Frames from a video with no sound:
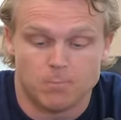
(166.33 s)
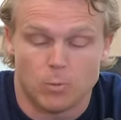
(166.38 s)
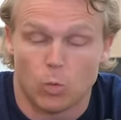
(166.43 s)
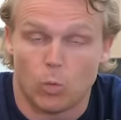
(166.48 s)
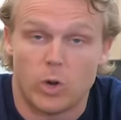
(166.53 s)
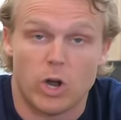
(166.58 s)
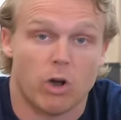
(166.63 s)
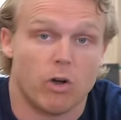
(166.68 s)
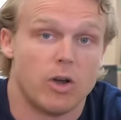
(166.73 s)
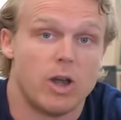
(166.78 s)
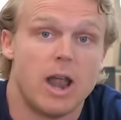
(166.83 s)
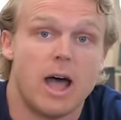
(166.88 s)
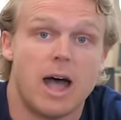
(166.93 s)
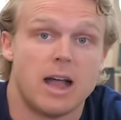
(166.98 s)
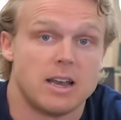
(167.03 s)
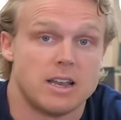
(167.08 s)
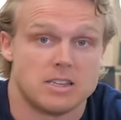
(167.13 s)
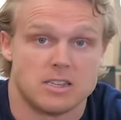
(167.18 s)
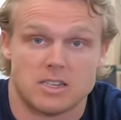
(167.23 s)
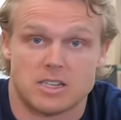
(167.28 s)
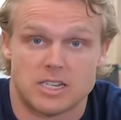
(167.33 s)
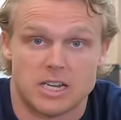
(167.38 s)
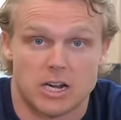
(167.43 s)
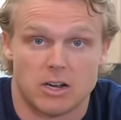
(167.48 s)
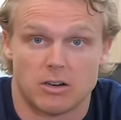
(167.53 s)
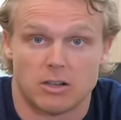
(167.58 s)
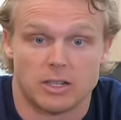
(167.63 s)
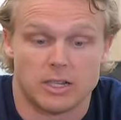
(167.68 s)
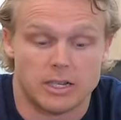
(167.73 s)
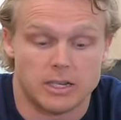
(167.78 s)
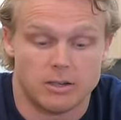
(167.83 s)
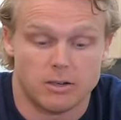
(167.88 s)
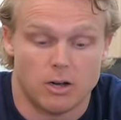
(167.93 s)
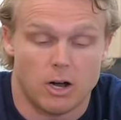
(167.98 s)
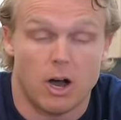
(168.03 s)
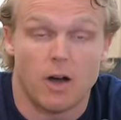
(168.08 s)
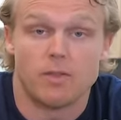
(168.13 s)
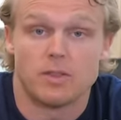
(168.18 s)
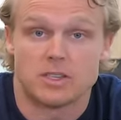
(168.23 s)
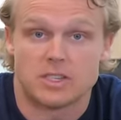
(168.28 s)
we are not necessarily
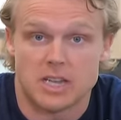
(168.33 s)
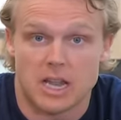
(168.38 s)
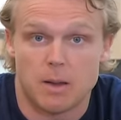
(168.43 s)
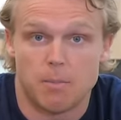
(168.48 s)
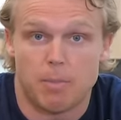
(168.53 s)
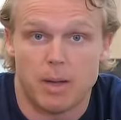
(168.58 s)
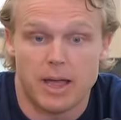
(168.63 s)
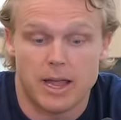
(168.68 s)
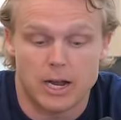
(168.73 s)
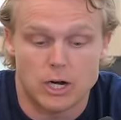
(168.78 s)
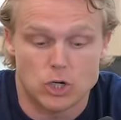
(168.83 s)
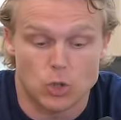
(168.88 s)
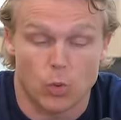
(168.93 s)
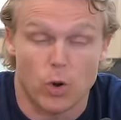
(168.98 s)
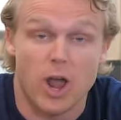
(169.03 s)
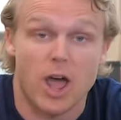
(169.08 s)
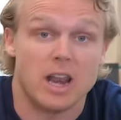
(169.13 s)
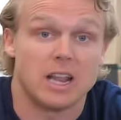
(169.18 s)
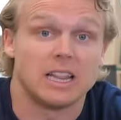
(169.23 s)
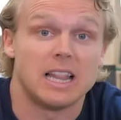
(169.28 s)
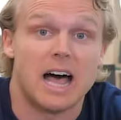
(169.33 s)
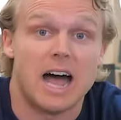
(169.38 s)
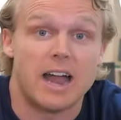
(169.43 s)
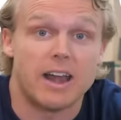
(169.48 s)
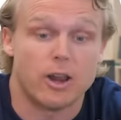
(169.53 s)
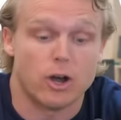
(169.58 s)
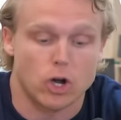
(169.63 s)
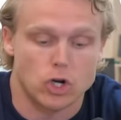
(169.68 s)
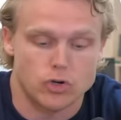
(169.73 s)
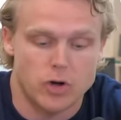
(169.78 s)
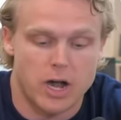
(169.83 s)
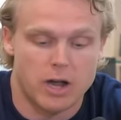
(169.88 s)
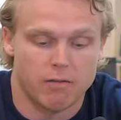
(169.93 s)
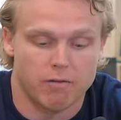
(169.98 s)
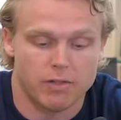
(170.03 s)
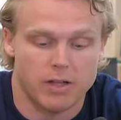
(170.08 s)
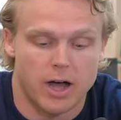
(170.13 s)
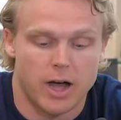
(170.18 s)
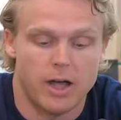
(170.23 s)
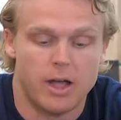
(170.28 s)
on the same page, or we're not aligned in our train of
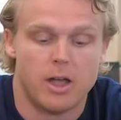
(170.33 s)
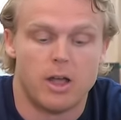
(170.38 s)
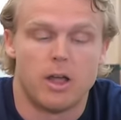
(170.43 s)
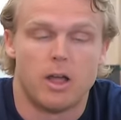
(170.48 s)
thought.